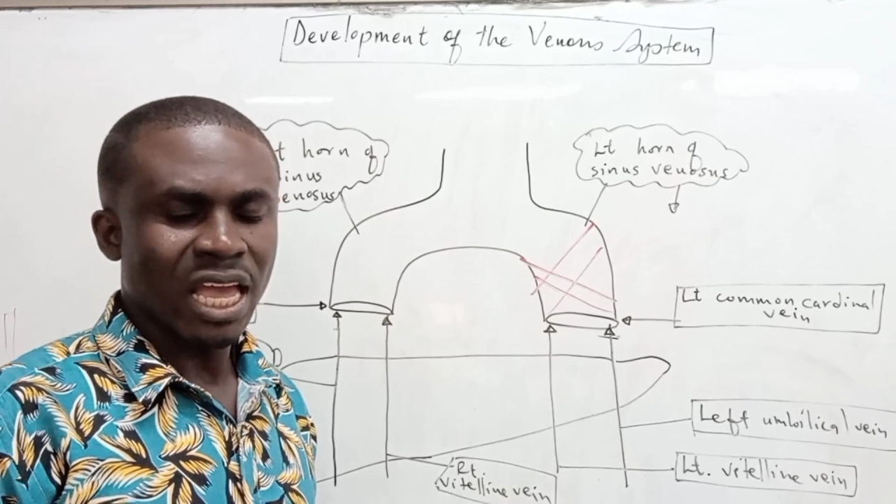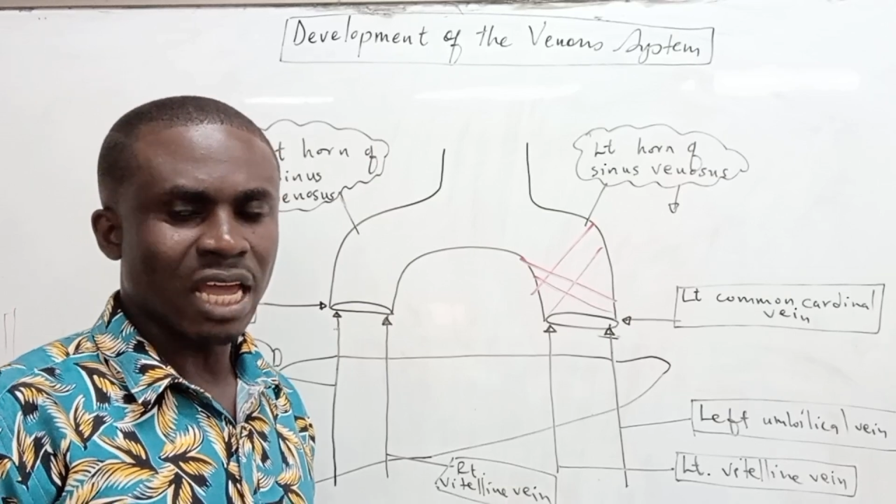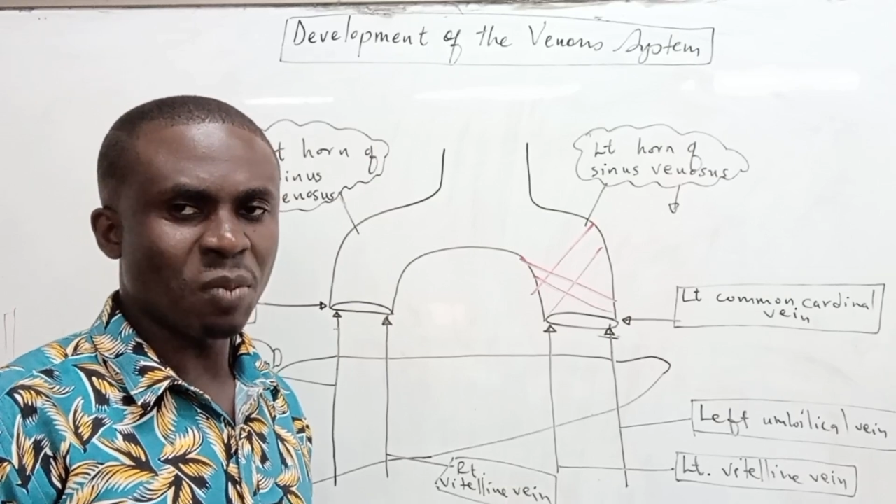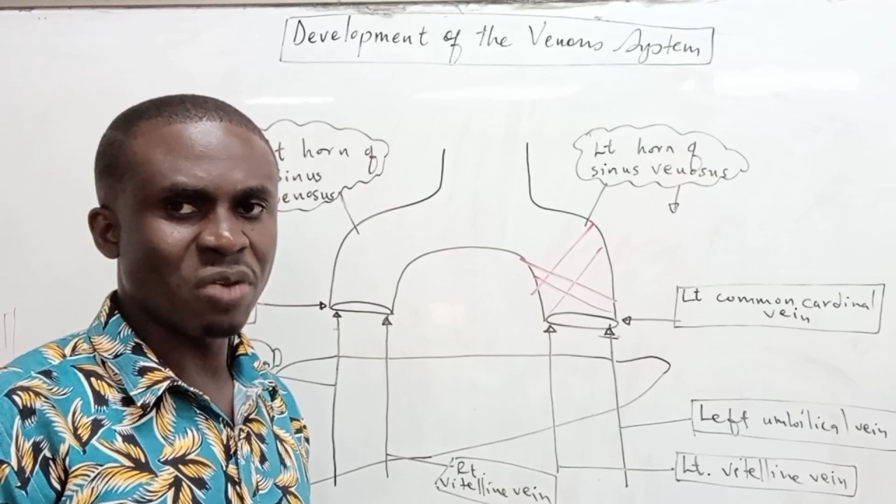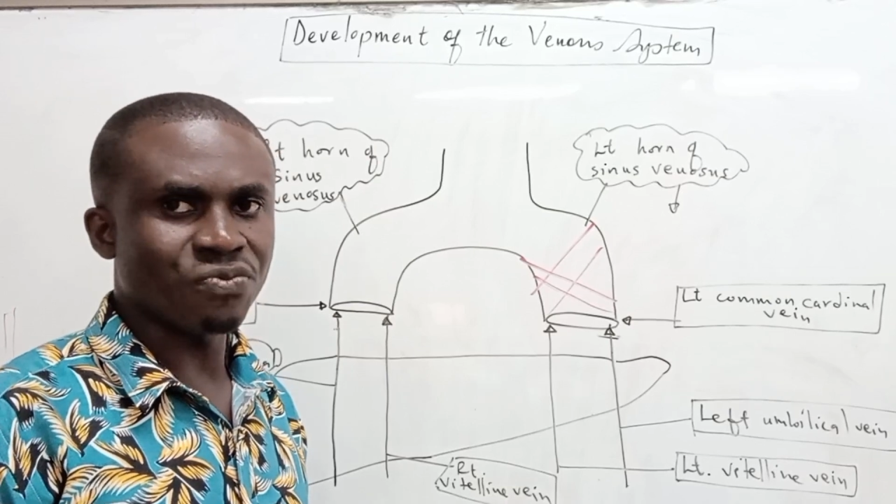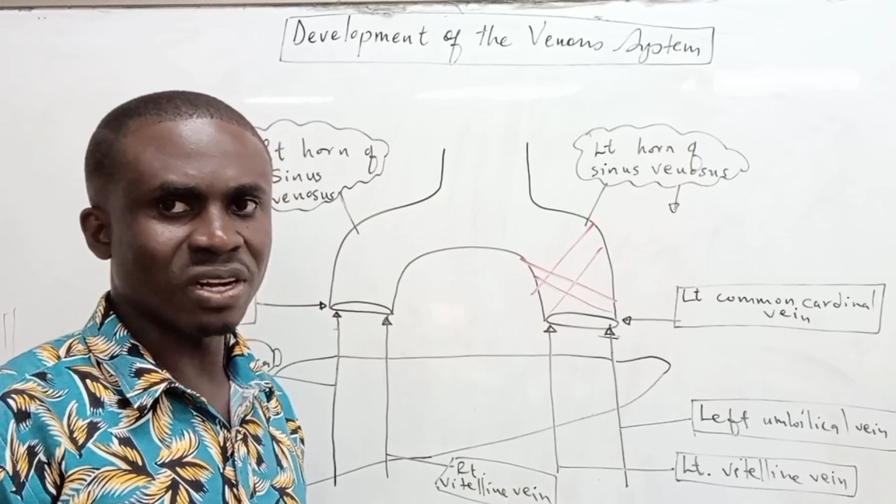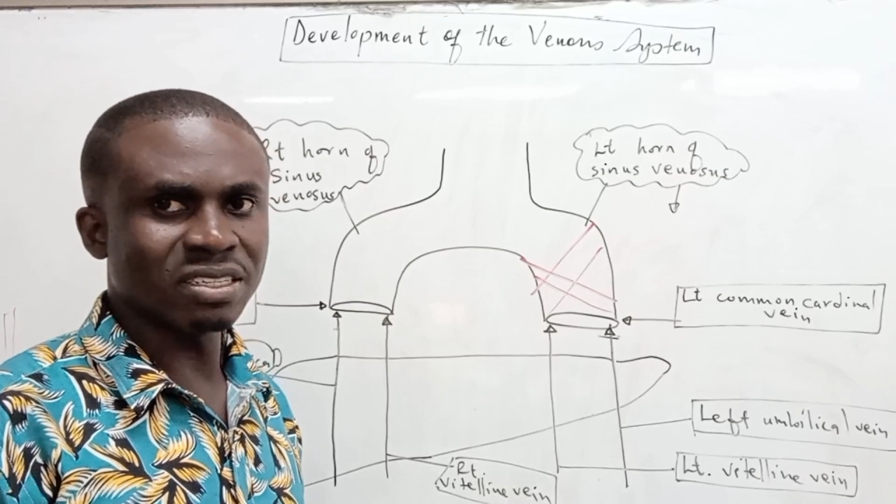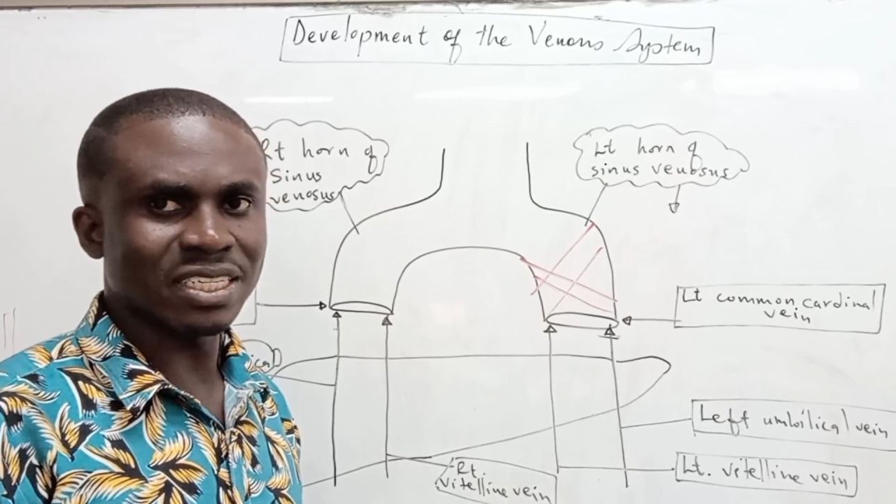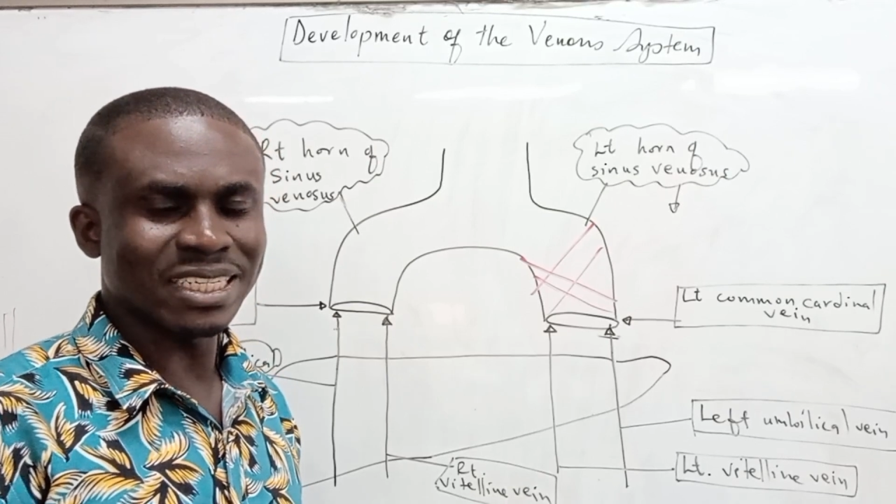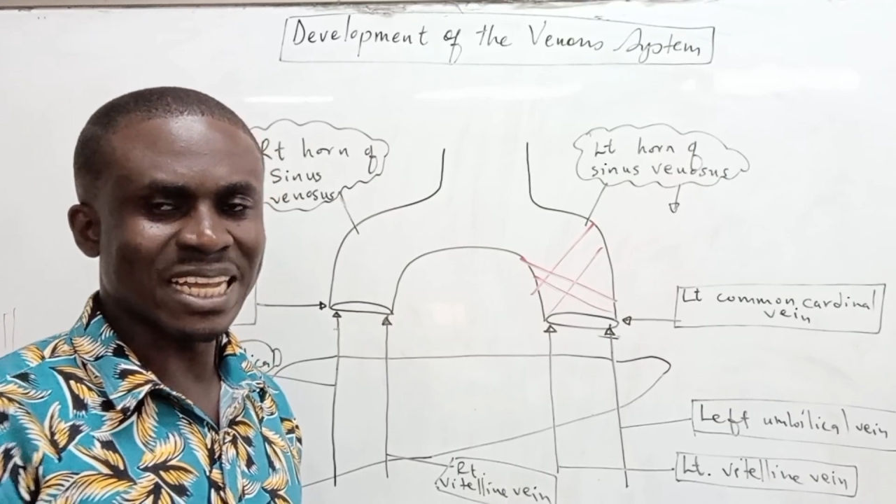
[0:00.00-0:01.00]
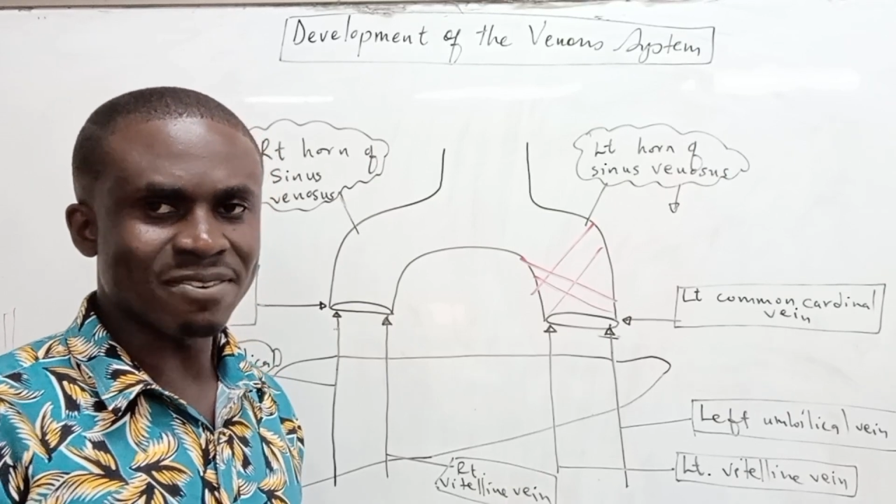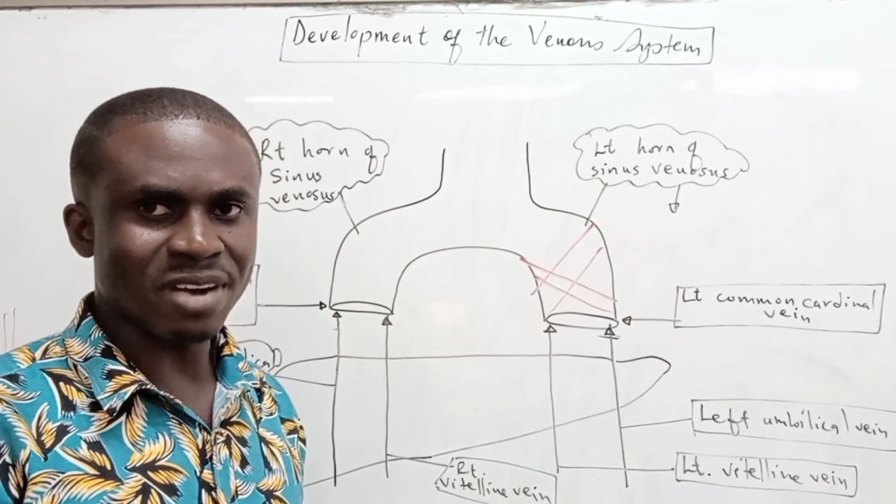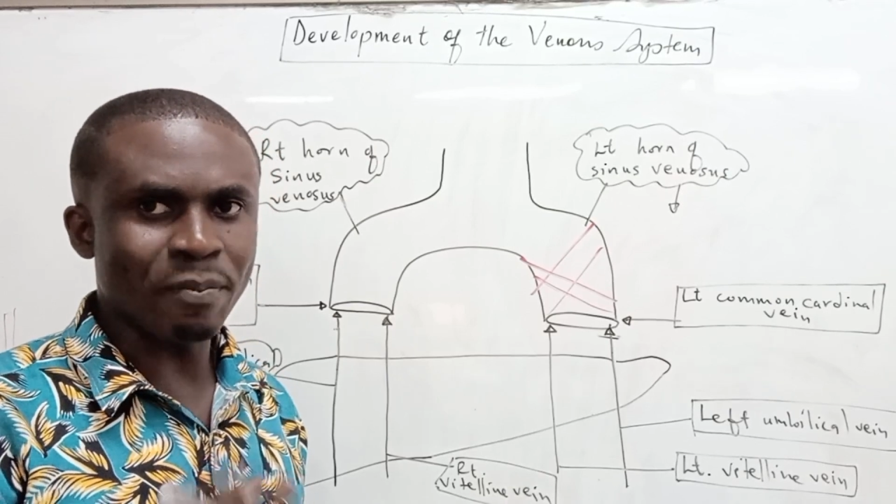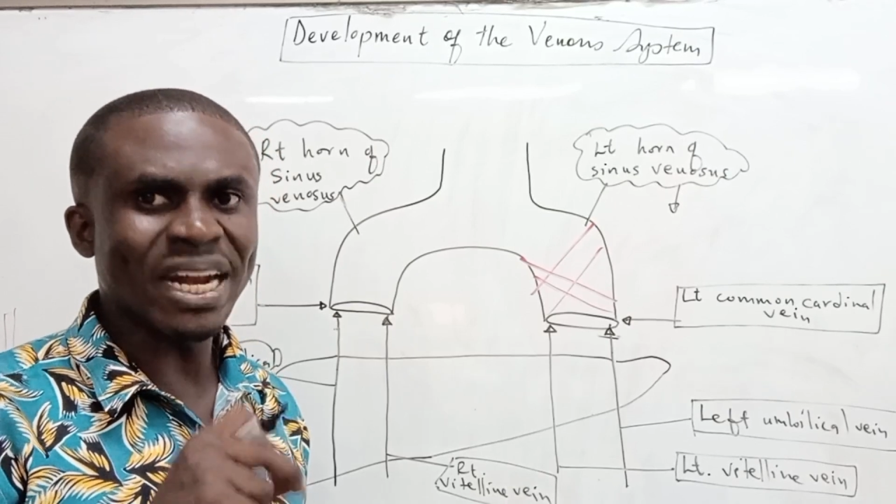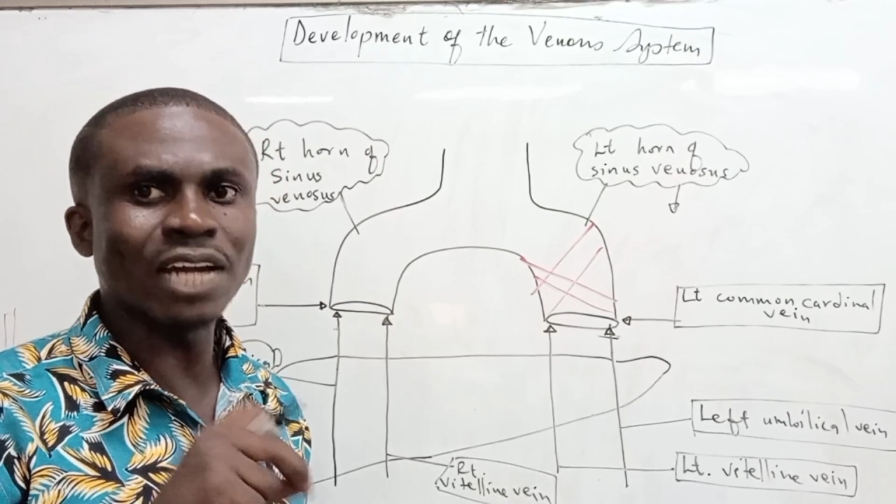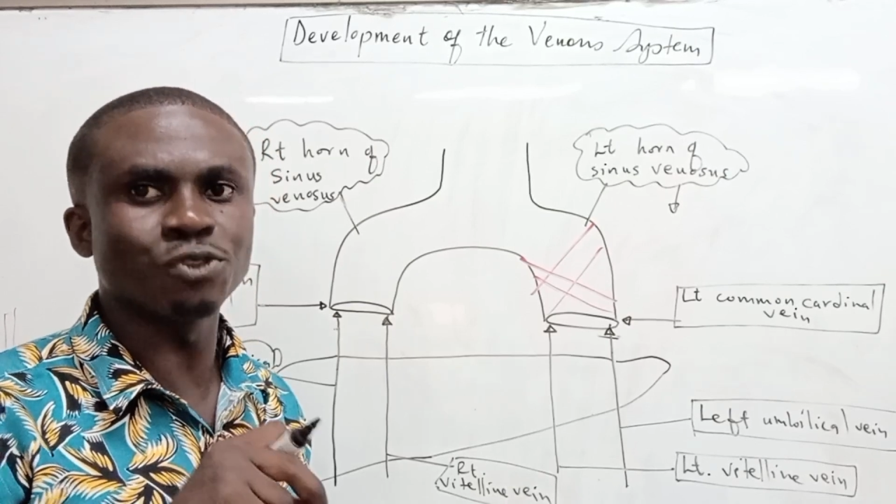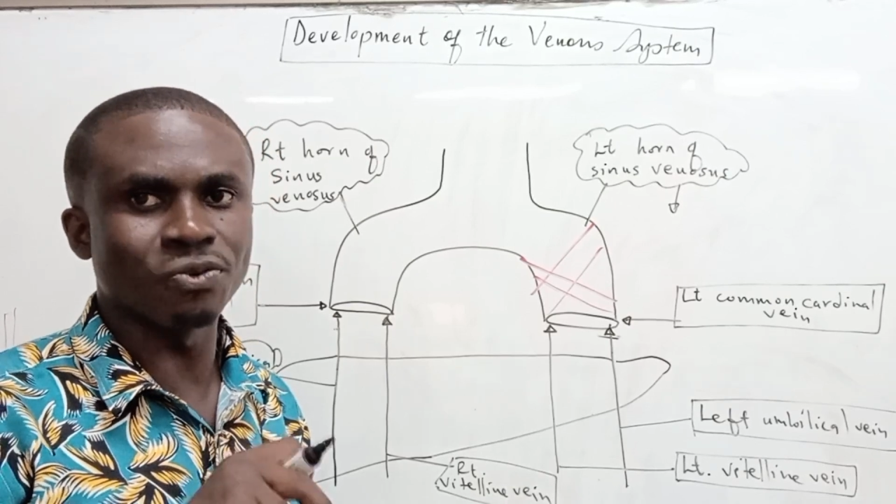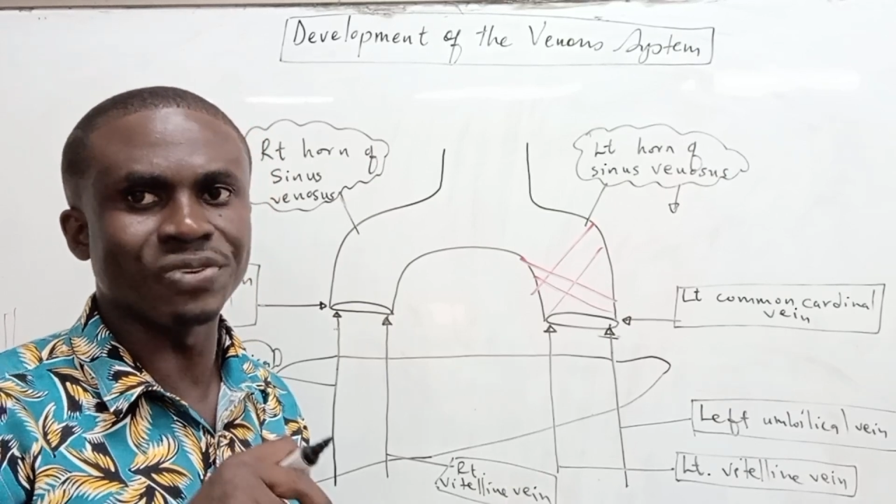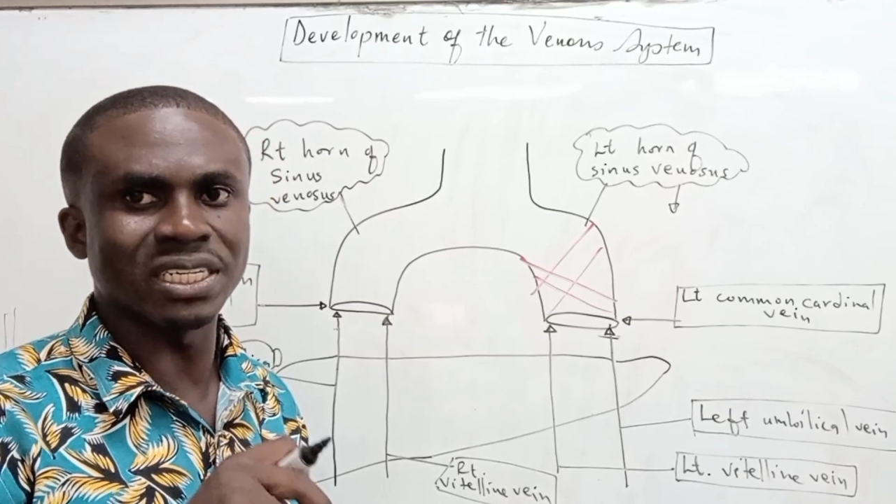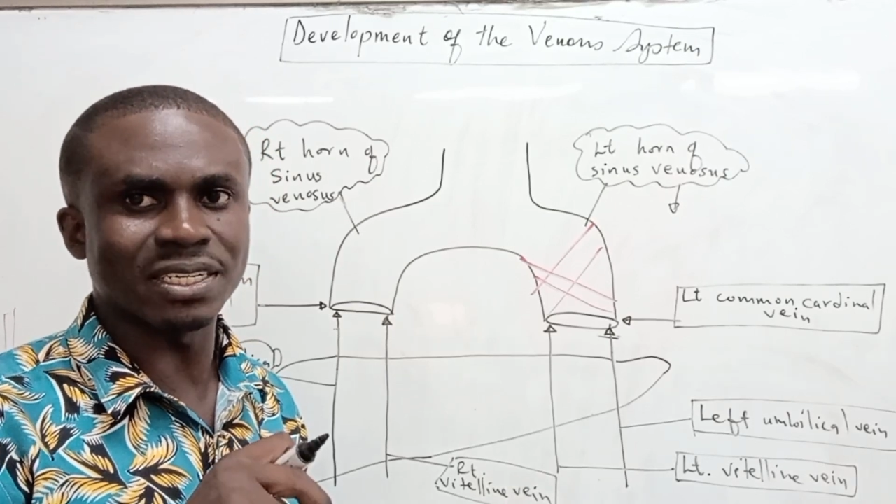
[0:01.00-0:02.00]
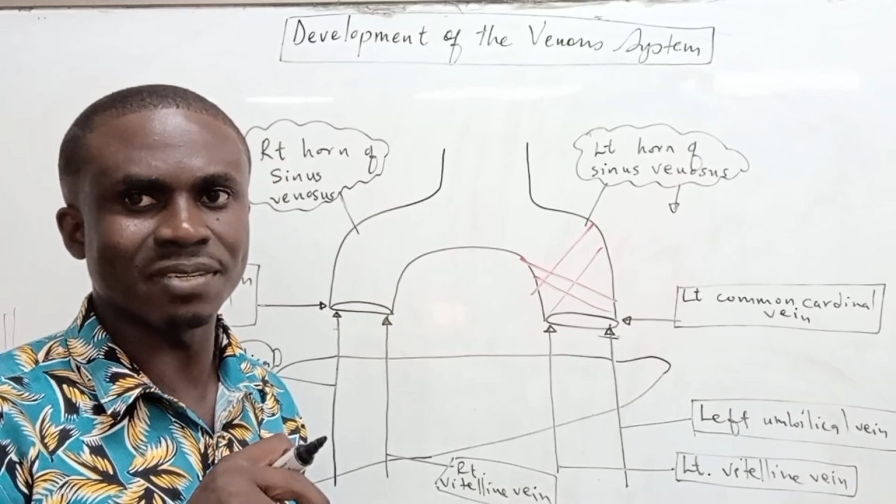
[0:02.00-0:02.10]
and my friends, the remnant of it